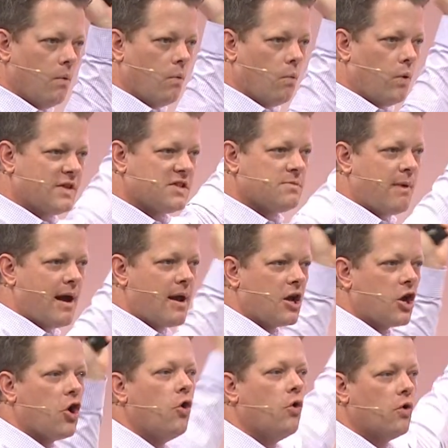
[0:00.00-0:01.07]
what's my
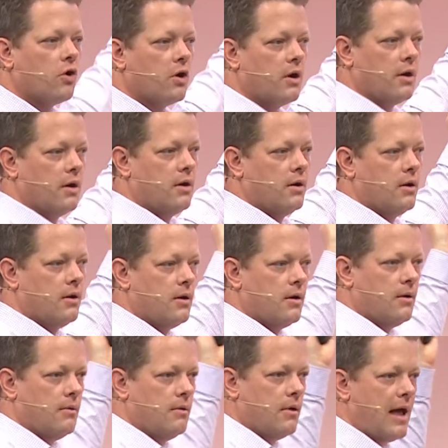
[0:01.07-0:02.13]
core
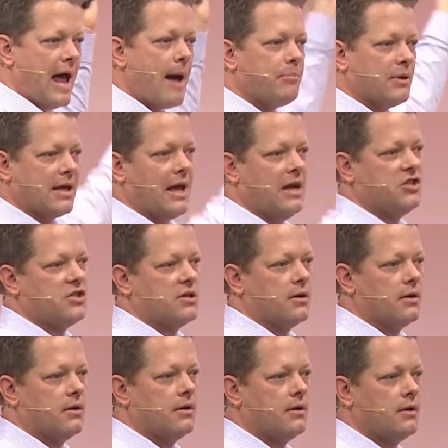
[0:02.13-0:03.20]
application?
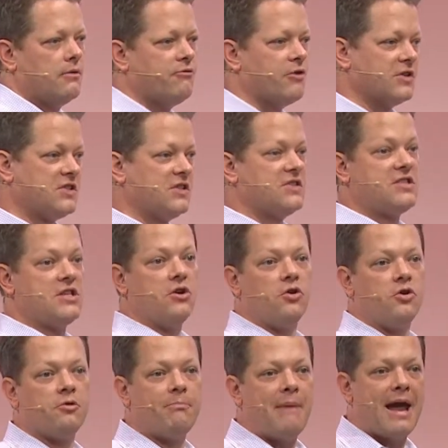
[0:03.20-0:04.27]
versus the
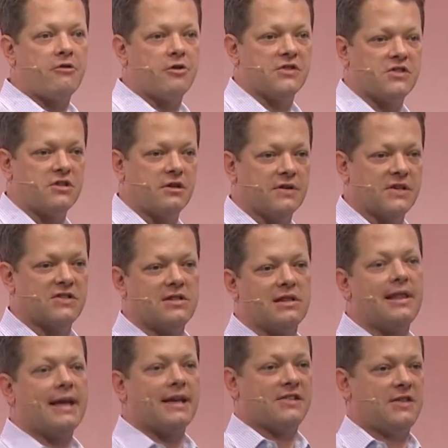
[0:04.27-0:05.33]
old macro service, the
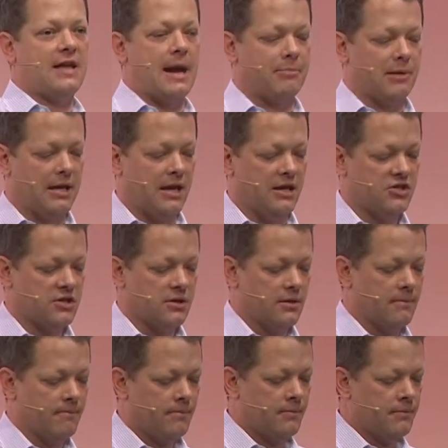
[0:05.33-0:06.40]
legacy application,
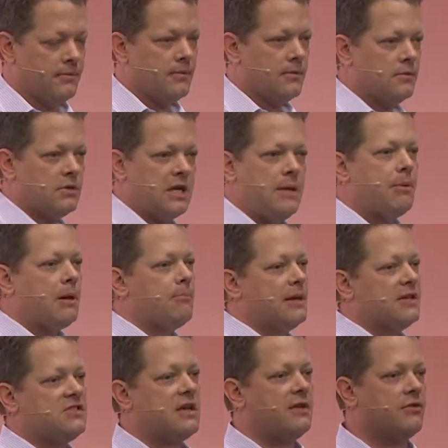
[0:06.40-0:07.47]
keeping
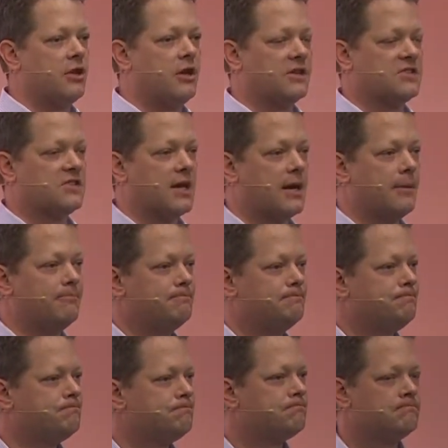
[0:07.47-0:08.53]
BizDev alongside.
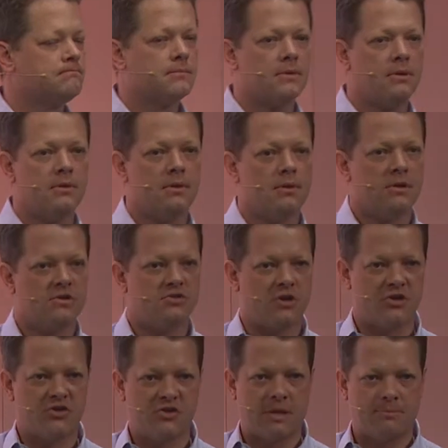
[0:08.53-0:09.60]

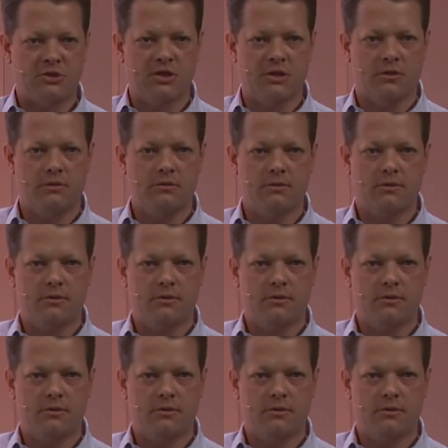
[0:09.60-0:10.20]
Structure's up to you,